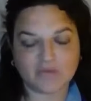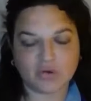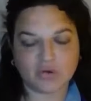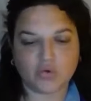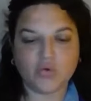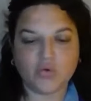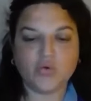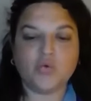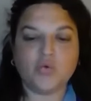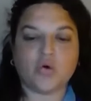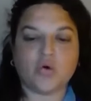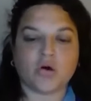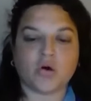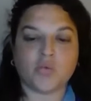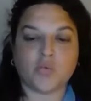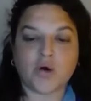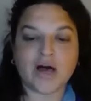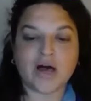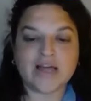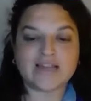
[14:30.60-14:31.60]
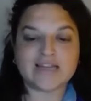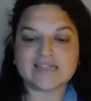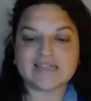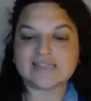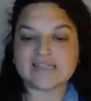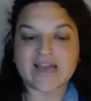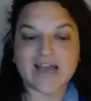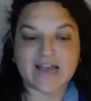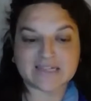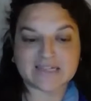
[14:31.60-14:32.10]
who or what
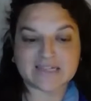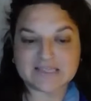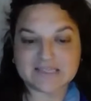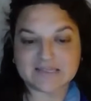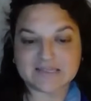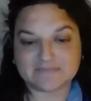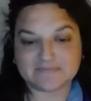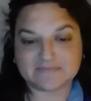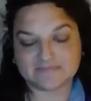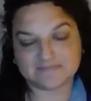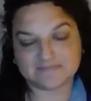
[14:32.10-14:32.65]
is next.